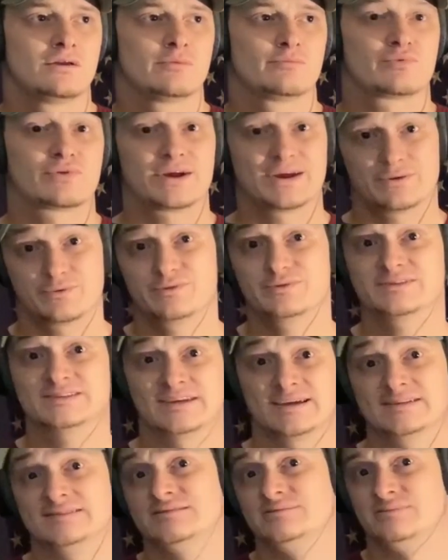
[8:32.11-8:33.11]

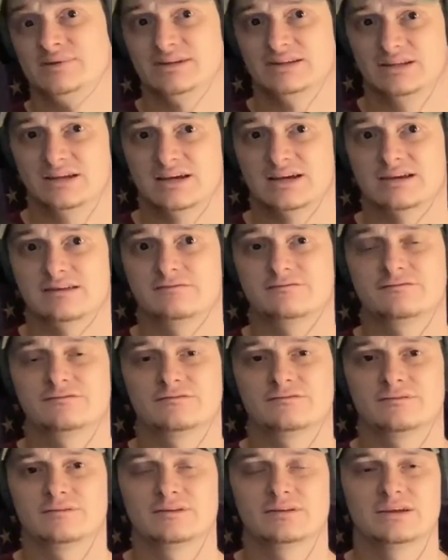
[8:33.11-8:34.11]
prioritizing my
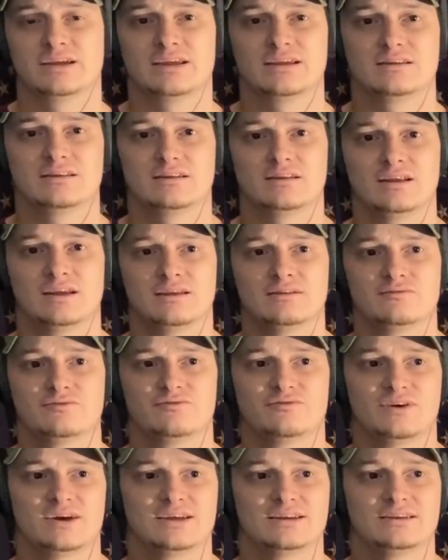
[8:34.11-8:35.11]
life and and
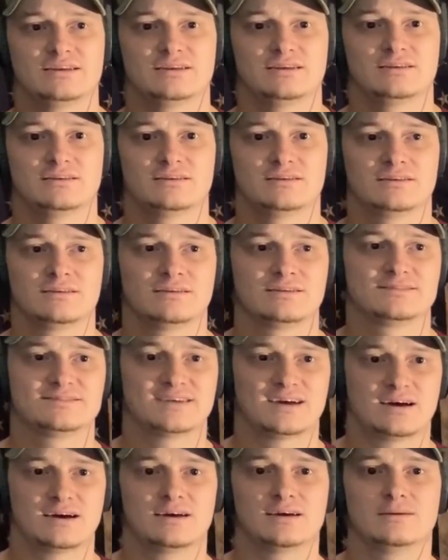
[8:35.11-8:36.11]
finding
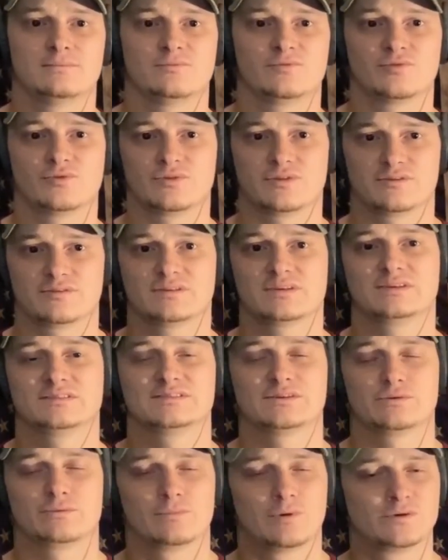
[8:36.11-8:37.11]
time for the things
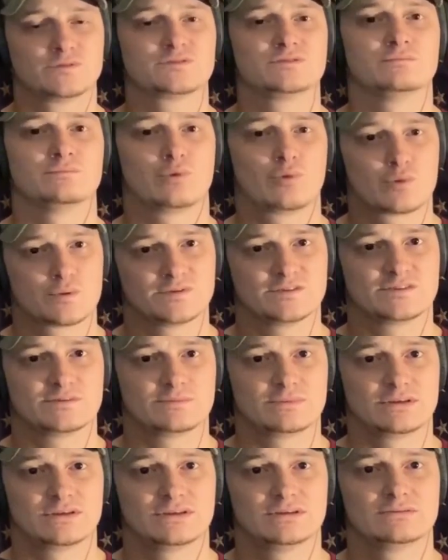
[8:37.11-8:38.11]
that were most important to
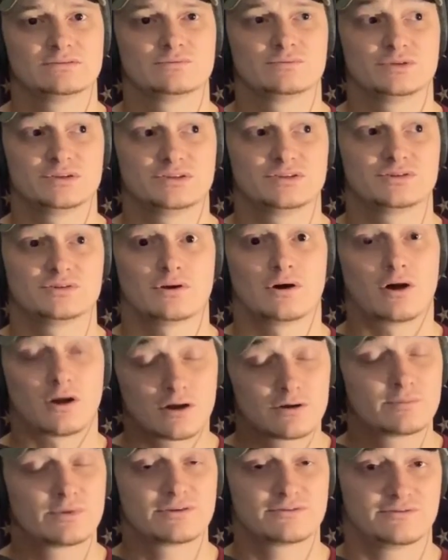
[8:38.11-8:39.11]
me, which
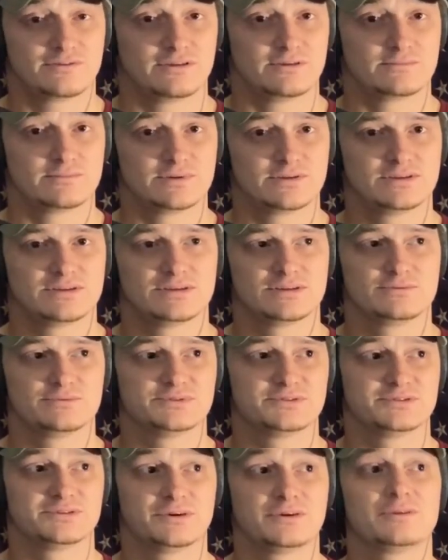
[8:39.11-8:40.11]
are my family and
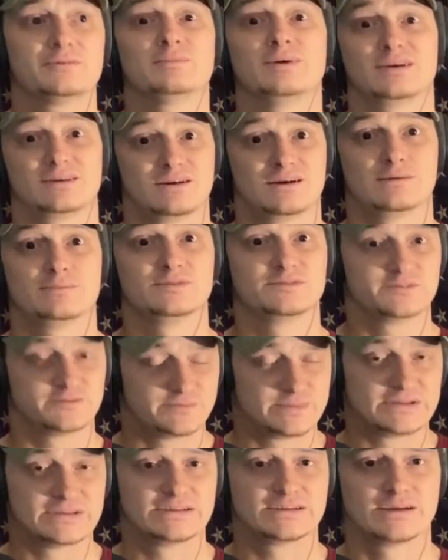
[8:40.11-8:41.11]
which are my hobbies
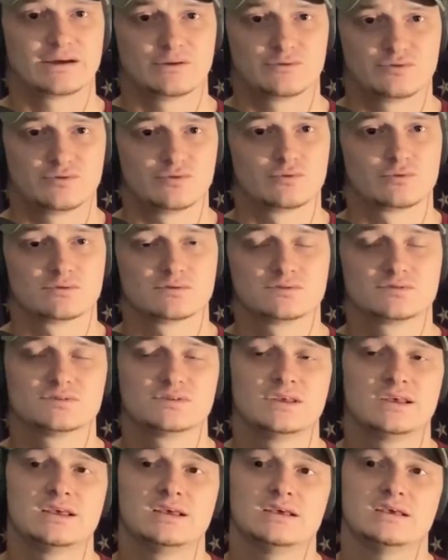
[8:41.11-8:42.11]
of being outdoors.
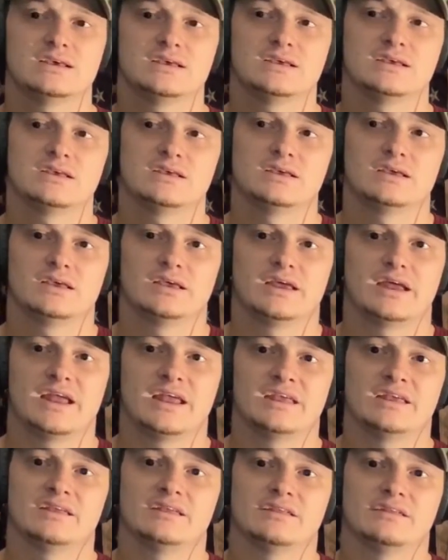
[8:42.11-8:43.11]

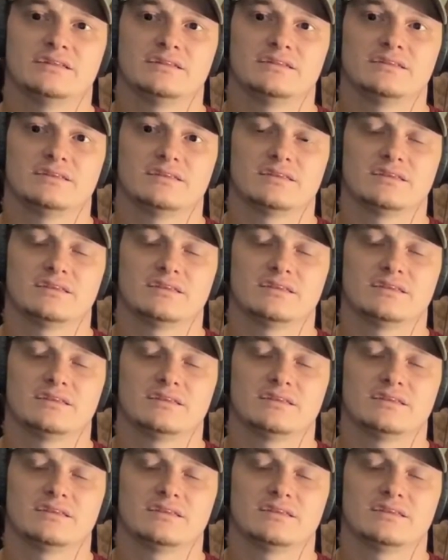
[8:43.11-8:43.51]
And